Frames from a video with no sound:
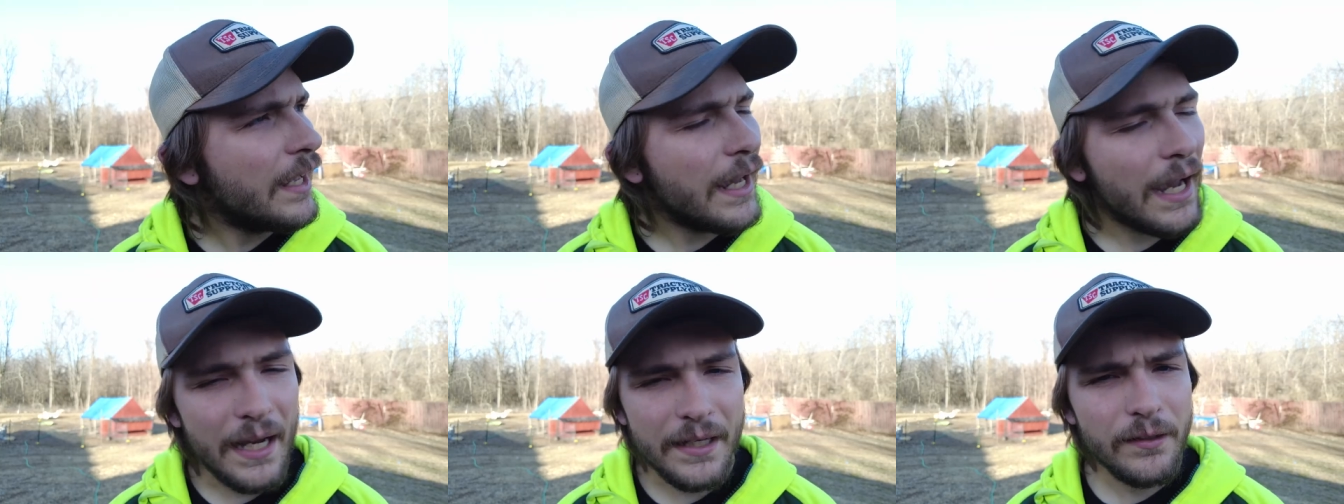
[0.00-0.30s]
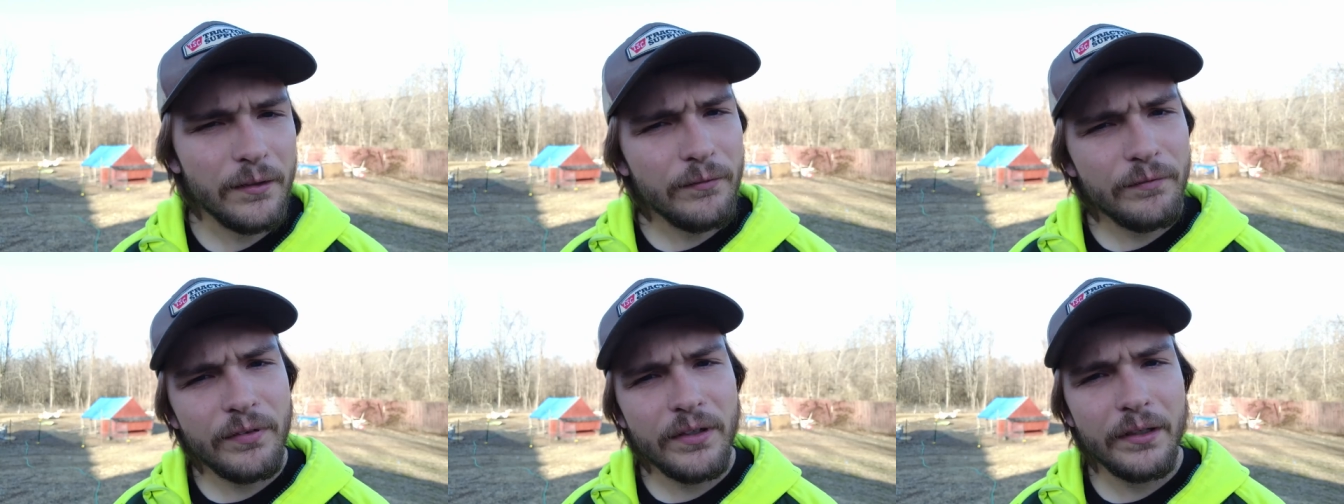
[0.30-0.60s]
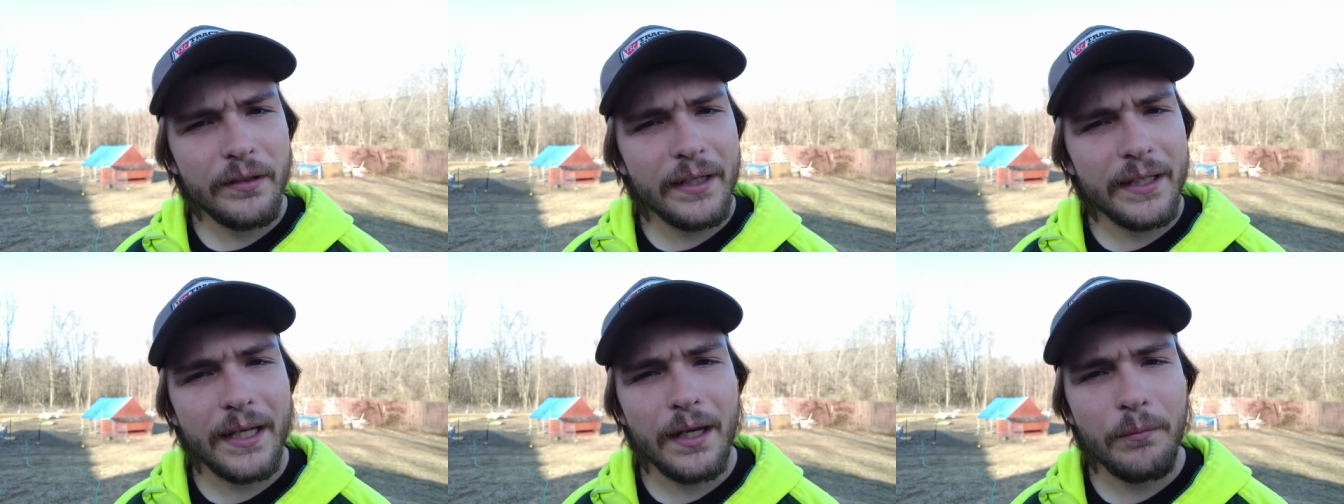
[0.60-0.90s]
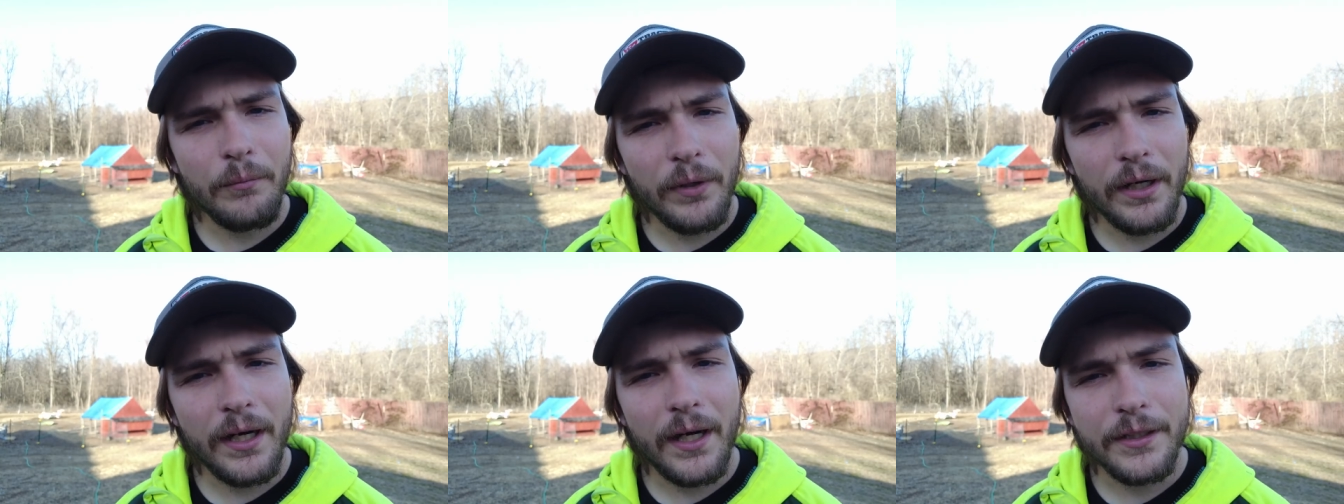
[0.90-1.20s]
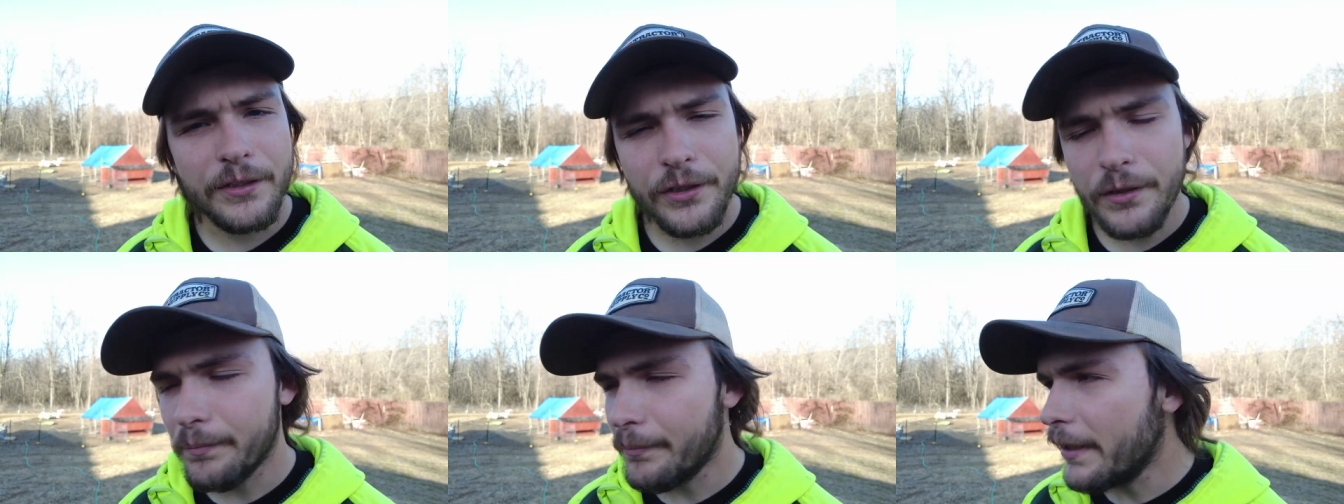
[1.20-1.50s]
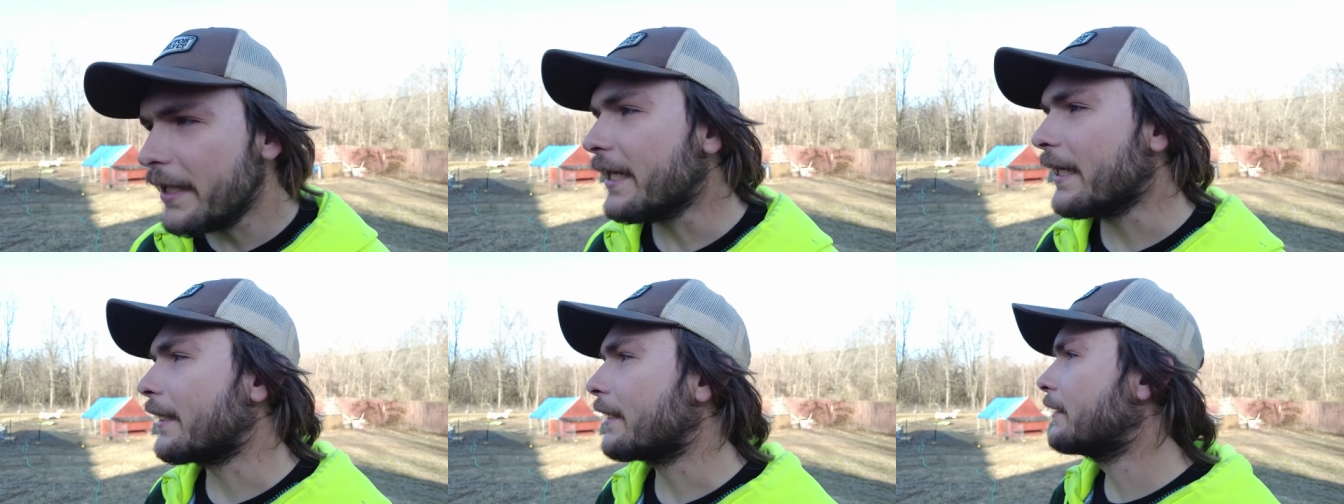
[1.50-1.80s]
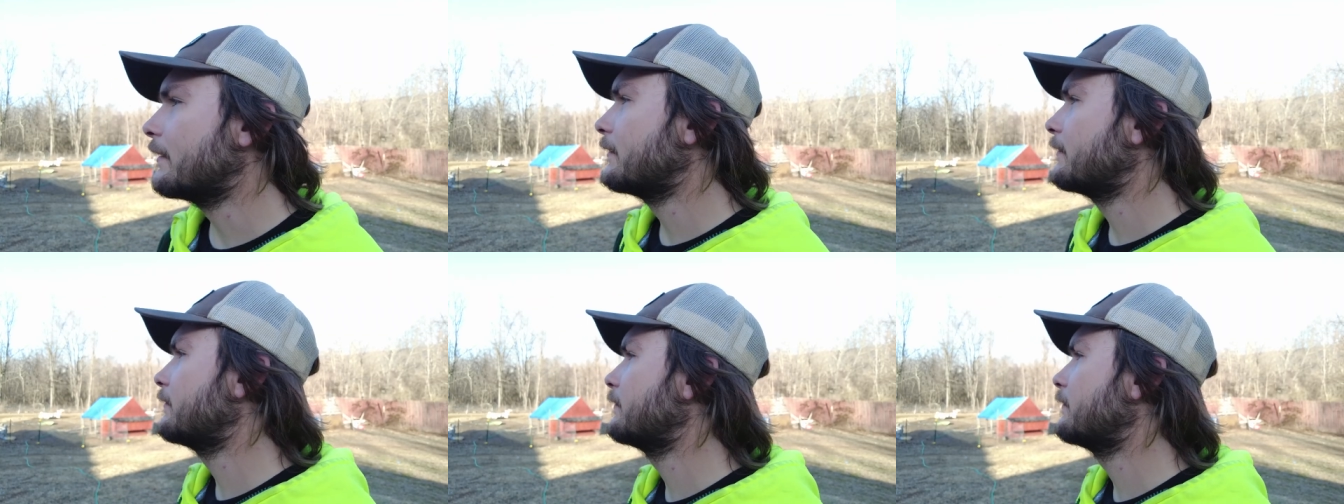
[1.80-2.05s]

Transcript: I don't feel like I'm where I should be.